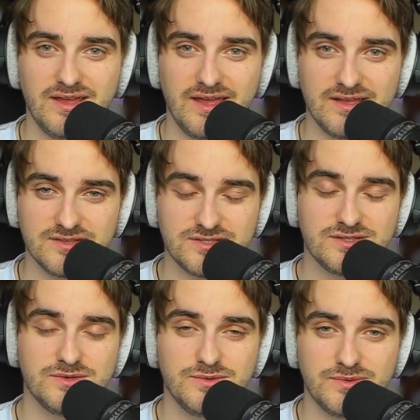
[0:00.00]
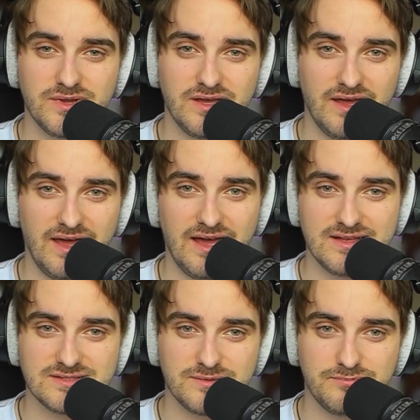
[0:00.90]
as soon
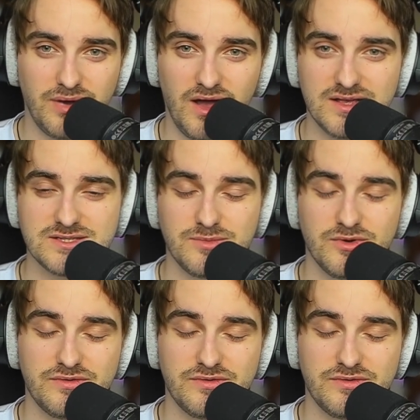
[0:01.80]
as possible.